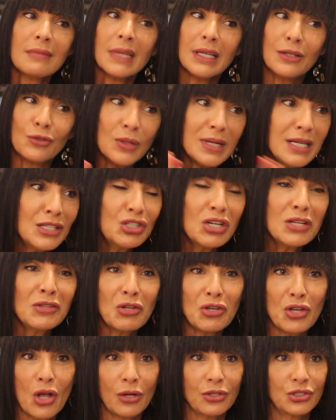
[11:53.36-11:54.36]
reaching
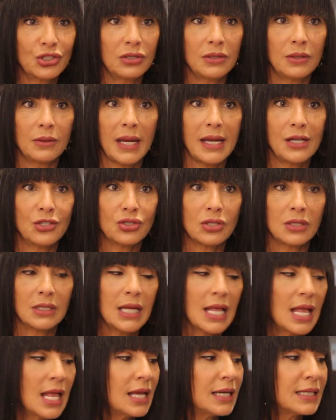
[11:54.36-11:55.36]
the young
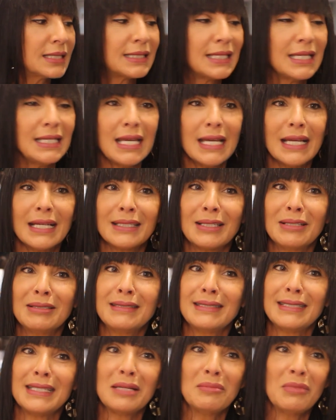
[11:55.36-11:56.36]
generation, seeing the
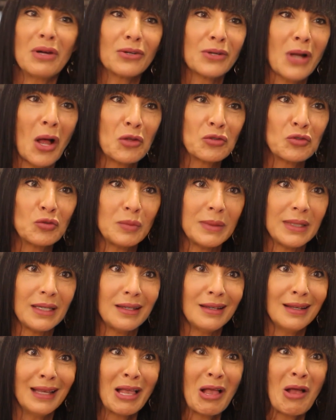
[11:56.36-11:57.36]
team around
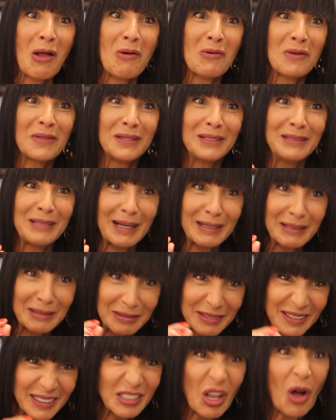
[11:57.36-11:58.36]
me with like
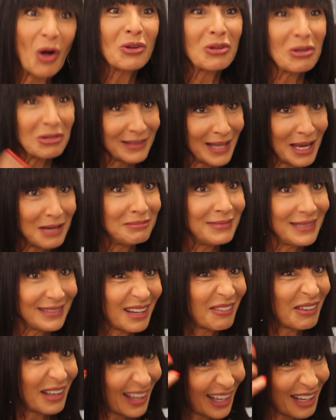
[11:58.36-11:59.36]
younger than me.
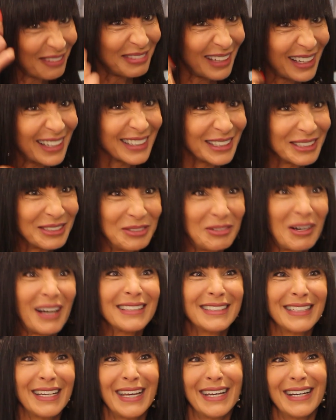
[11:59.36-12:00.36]
Now I have like
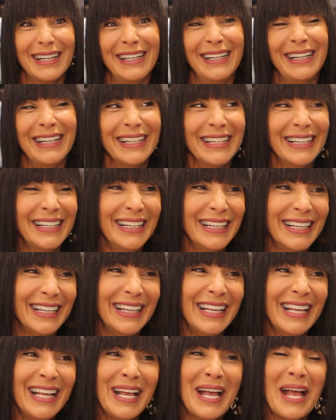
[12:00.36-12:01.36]
white hair.
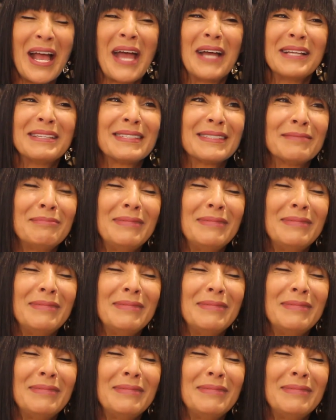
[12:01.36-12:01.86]
It's